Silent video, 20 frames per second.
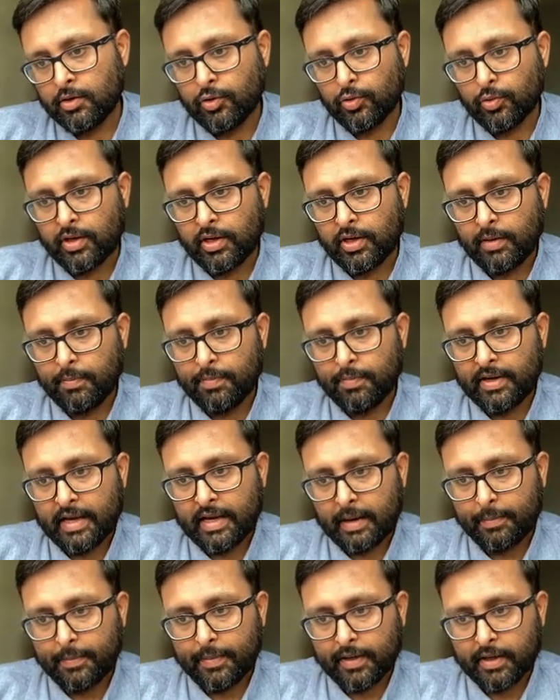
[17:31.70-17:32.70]
to keep
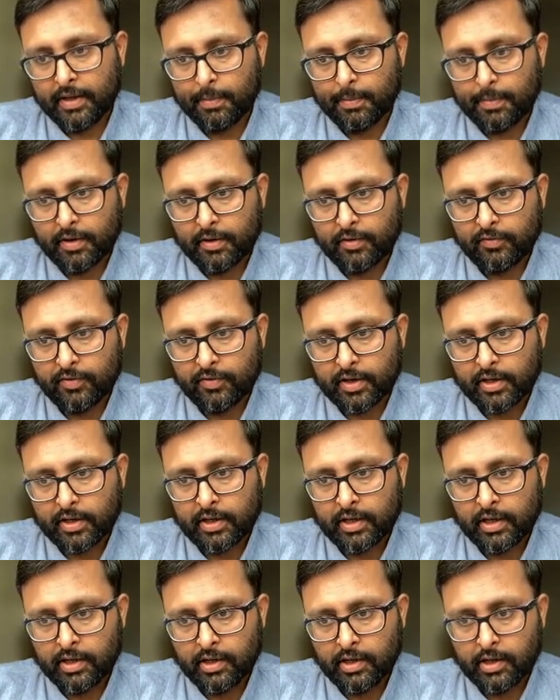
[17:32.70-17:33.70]
capital per
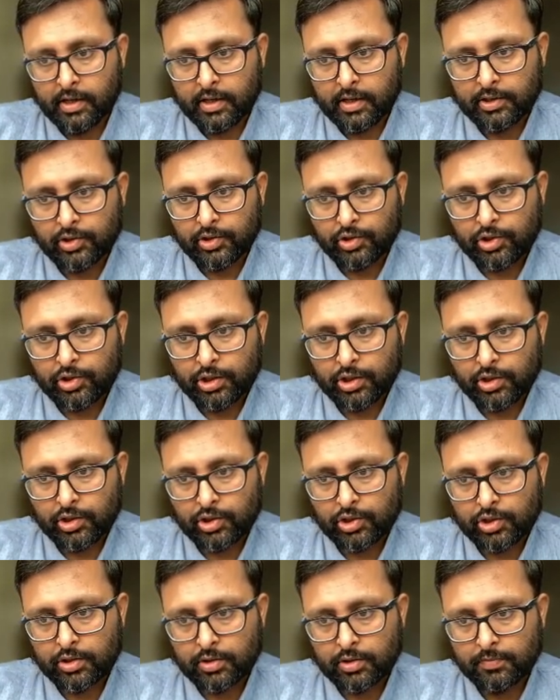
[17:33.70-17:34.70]
worker
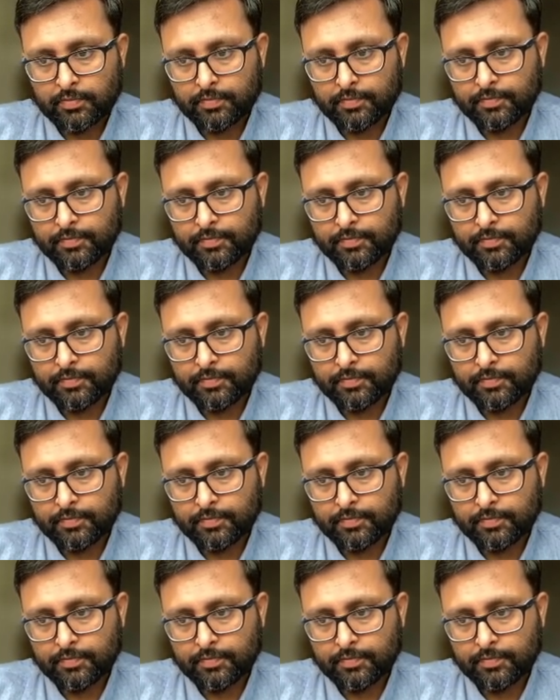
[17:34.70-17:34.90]
unchanged.